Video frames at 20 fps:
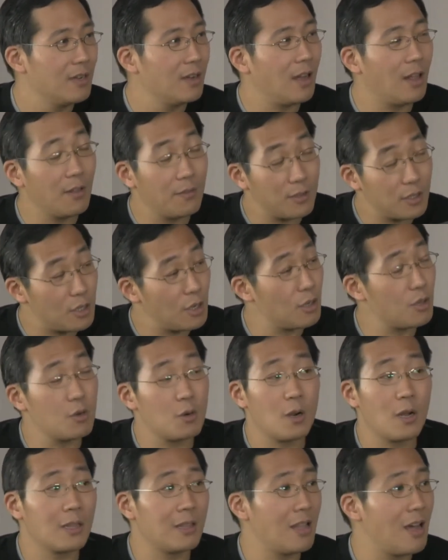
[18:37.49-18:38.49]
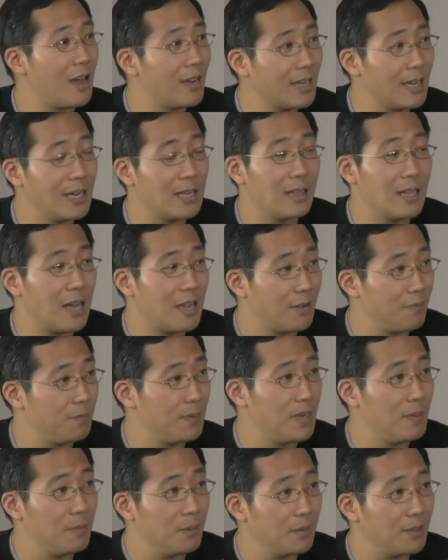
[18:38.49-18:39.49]
all of a sudden you're unlocking a lot of
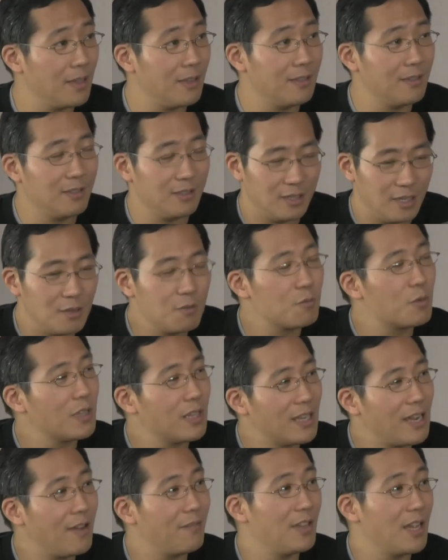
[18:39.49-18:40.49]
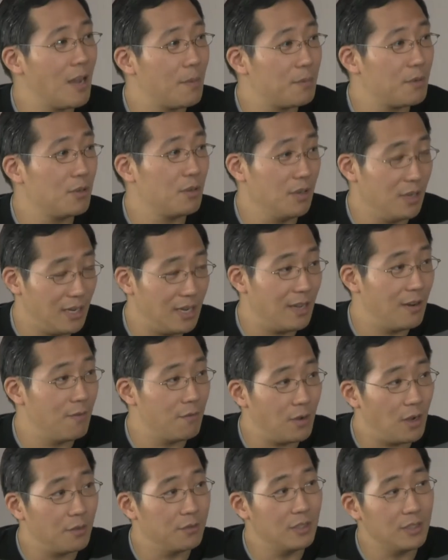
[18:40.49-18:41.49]
people that didn't really have the opportunity to get
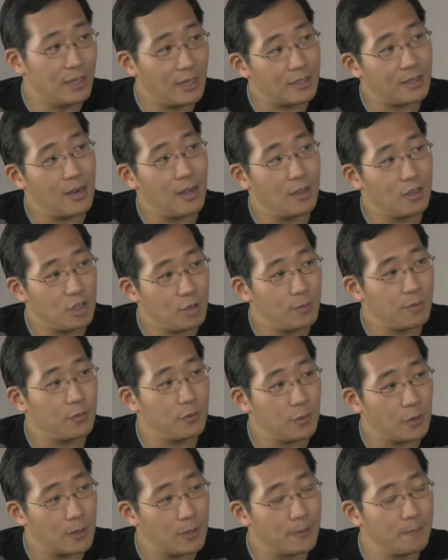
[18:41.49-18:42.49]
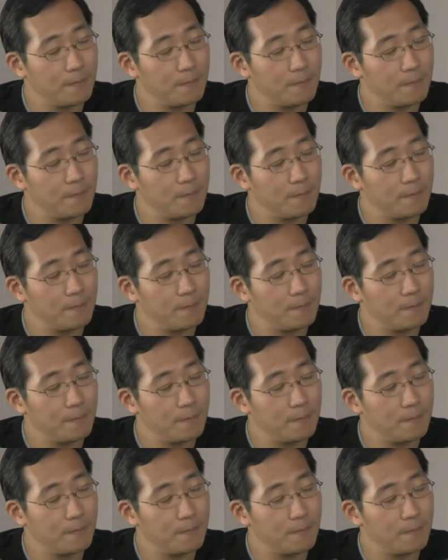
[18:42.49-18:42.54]
involved in technology before.